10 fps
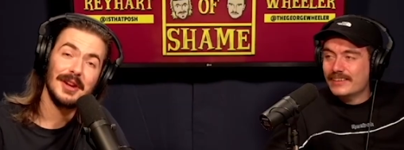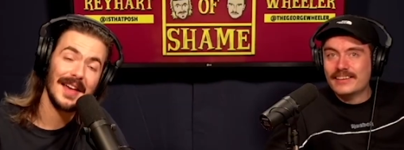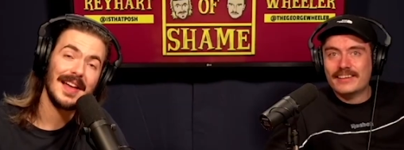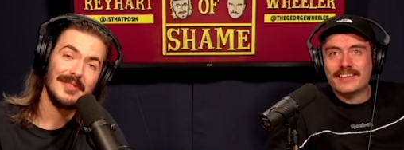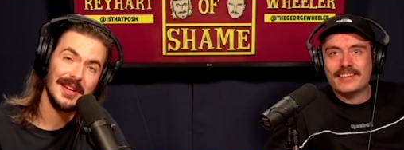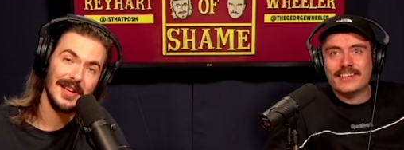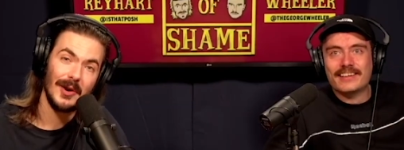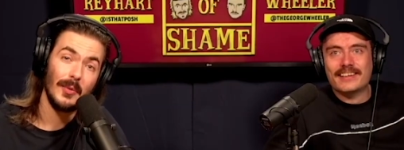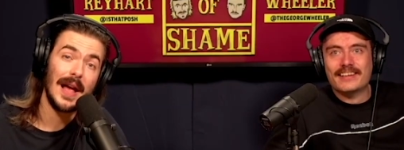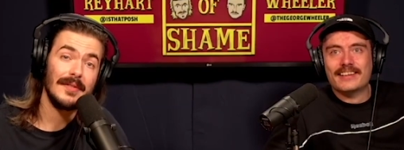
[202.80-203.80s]
Speaker 1: you like that
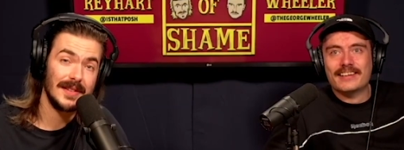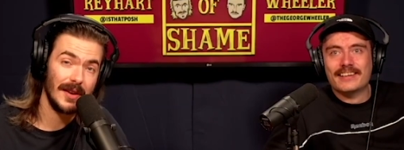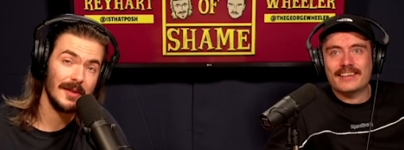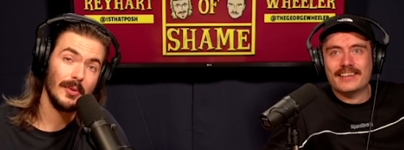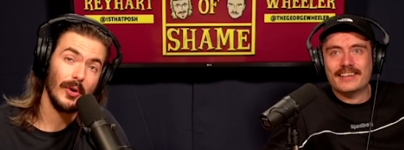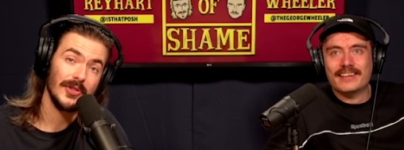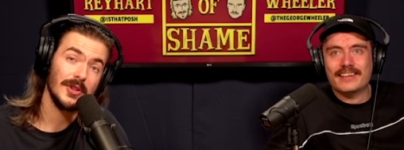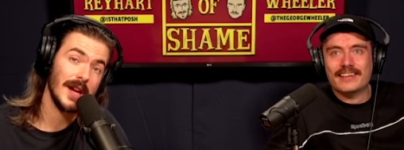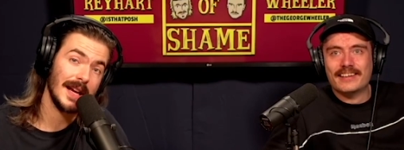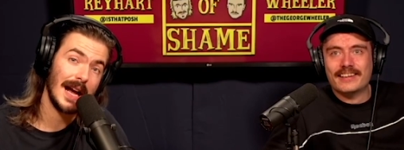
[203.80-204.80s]
video, we have a ton more. So
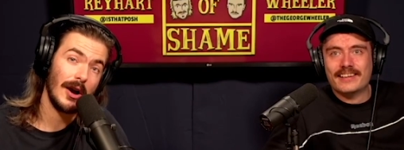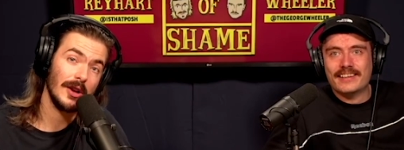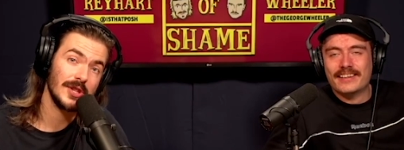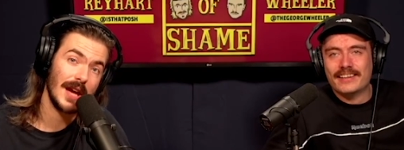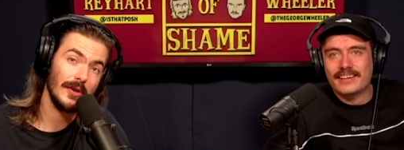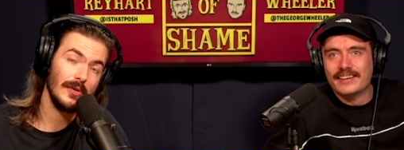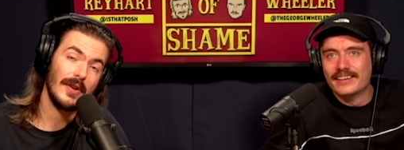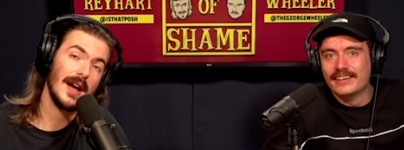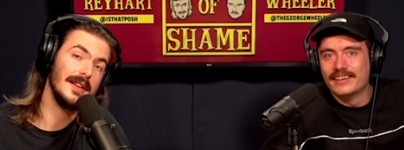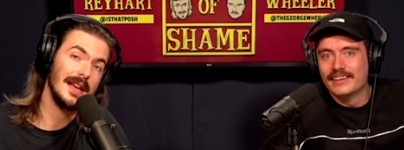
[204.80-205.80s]
check out our channel,
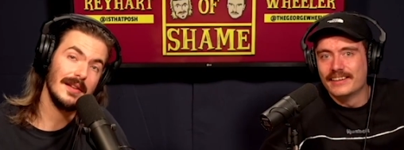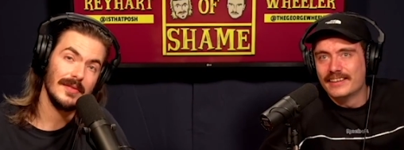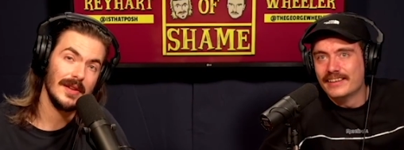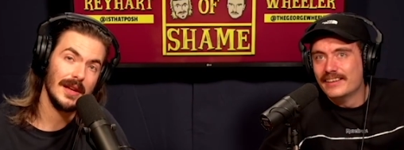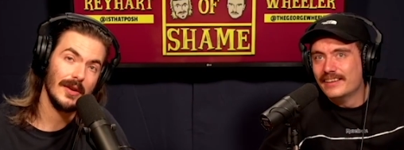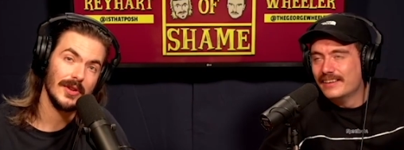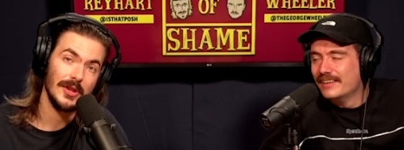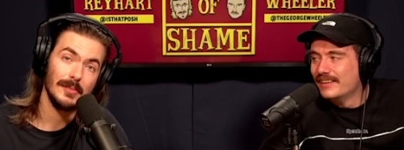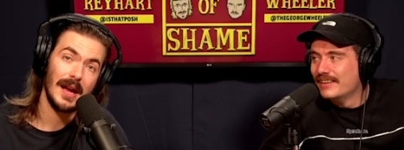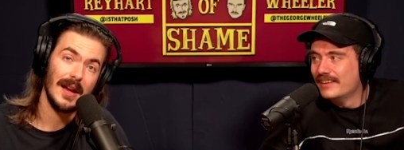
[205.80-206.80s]
find any of the videos that
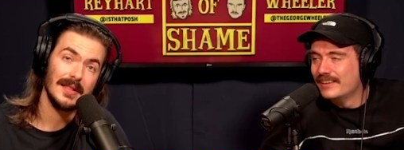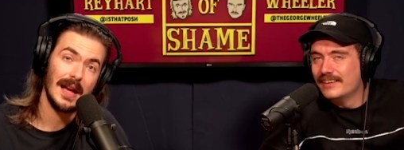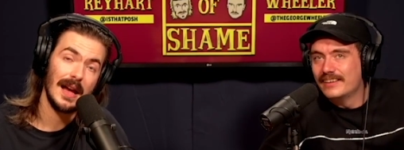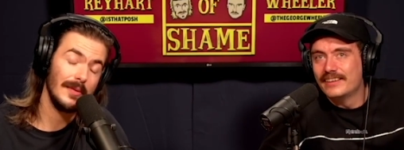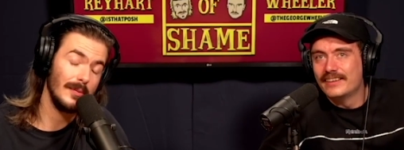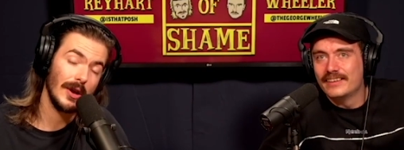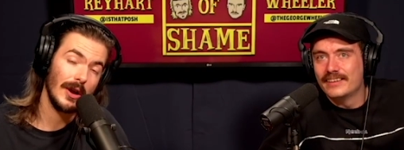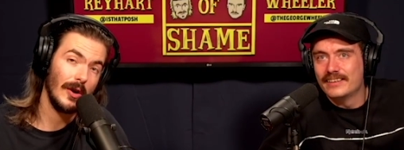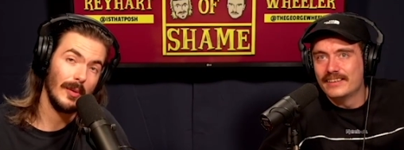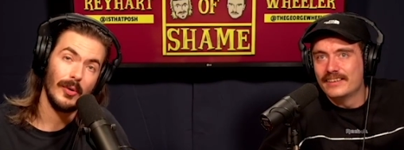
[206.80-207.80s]
you might like there. We've got
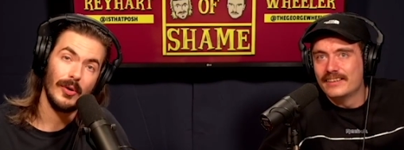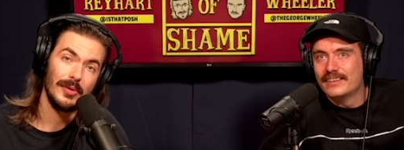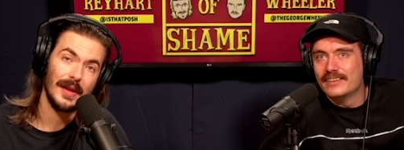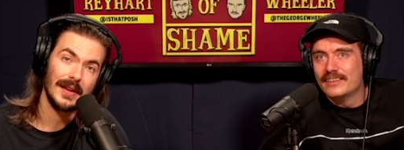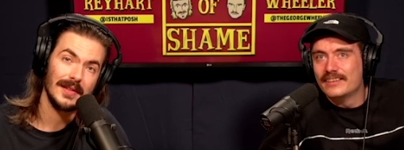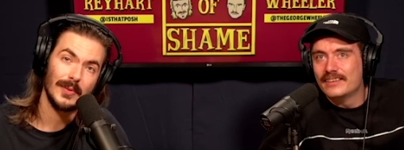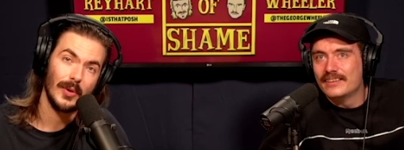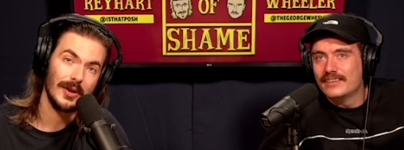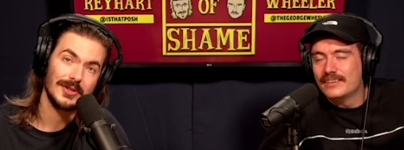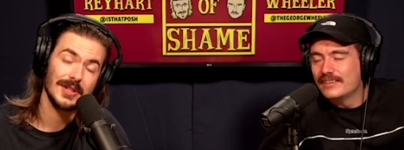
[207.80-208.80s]
a lot more things to
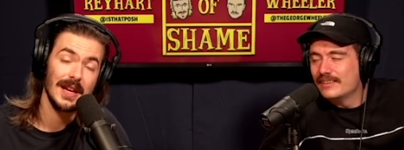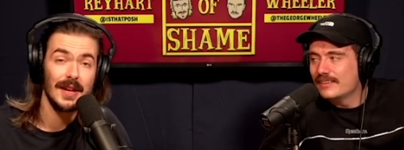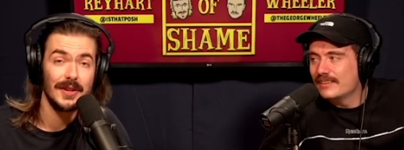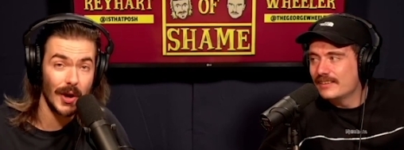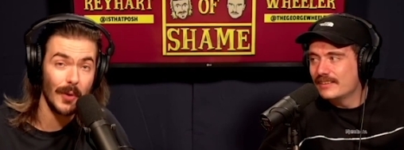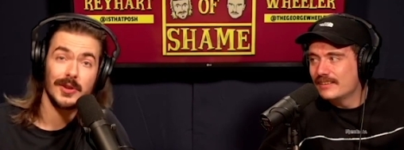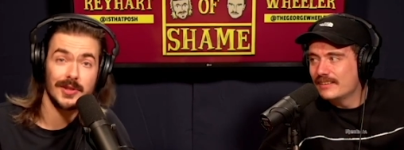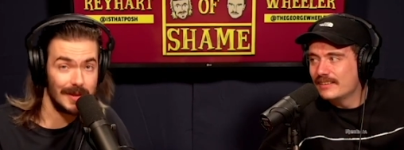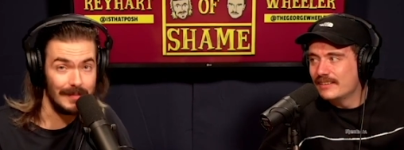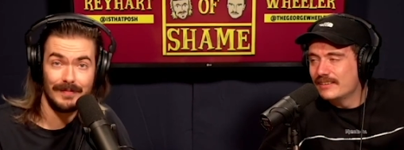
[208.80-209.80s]
watch. So
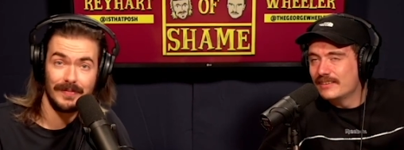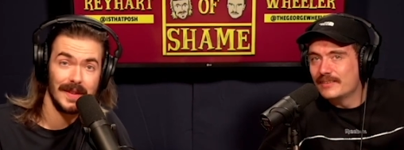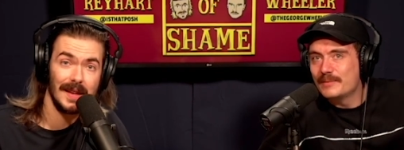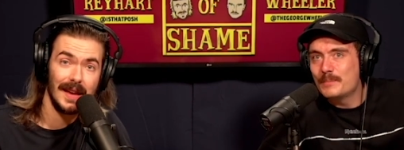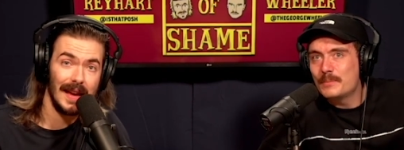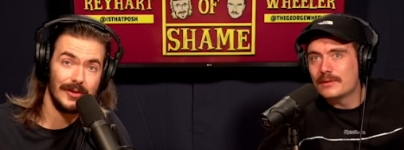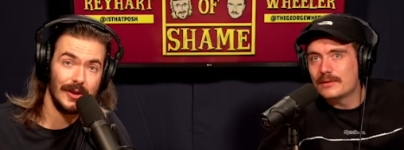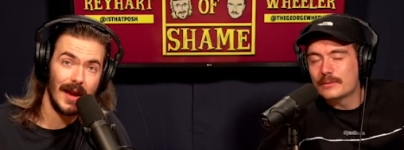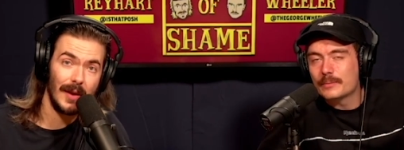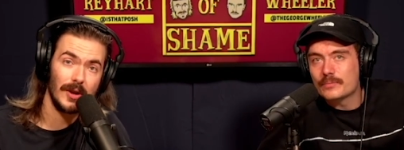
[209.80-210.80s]
watch them if you
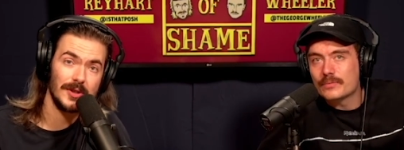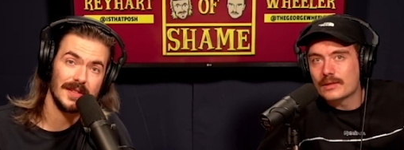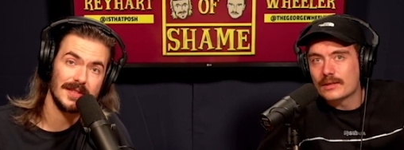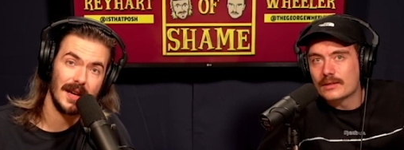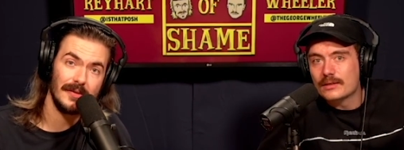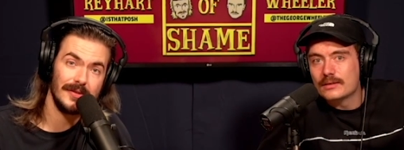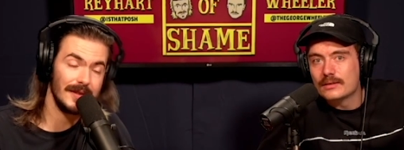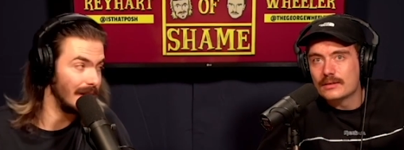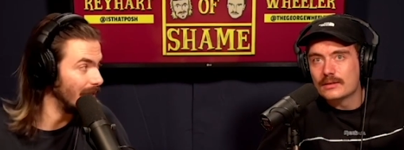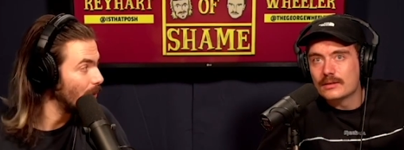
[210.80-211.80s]
like watching stuff. Do you
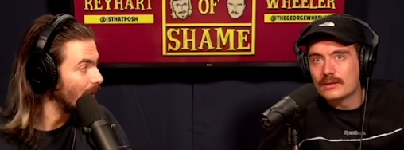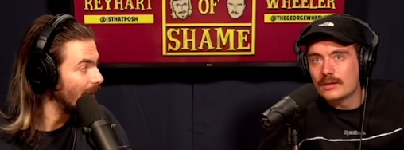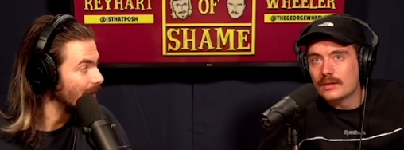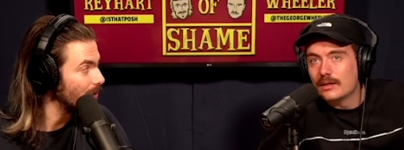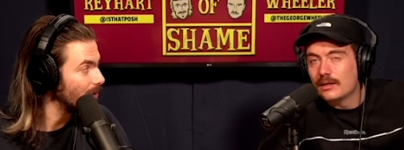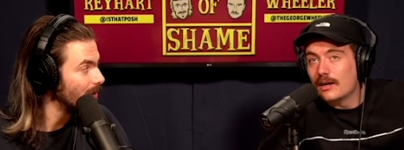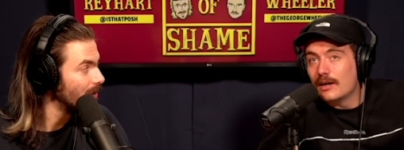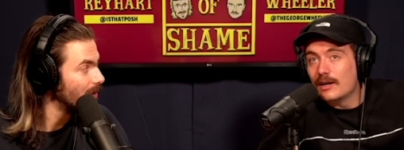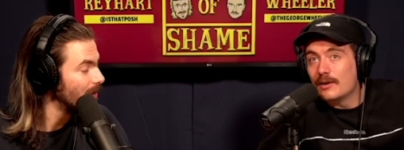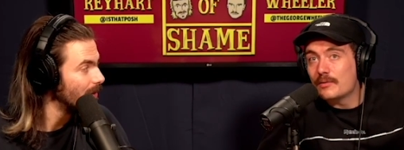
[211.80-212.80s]
have anything you want to add? Or
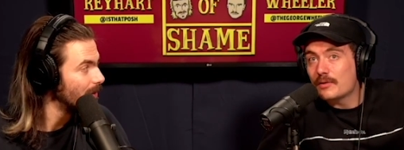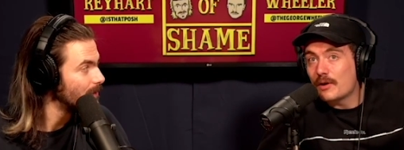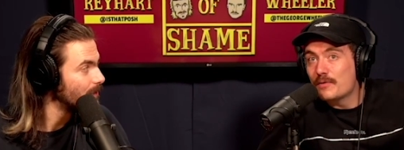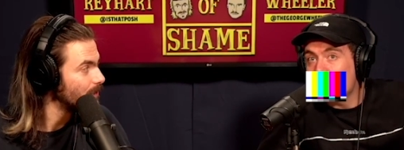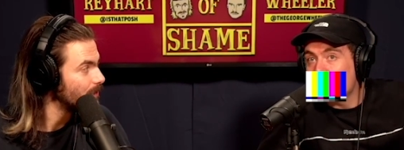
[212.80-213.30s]
Speaker 2: uh, go f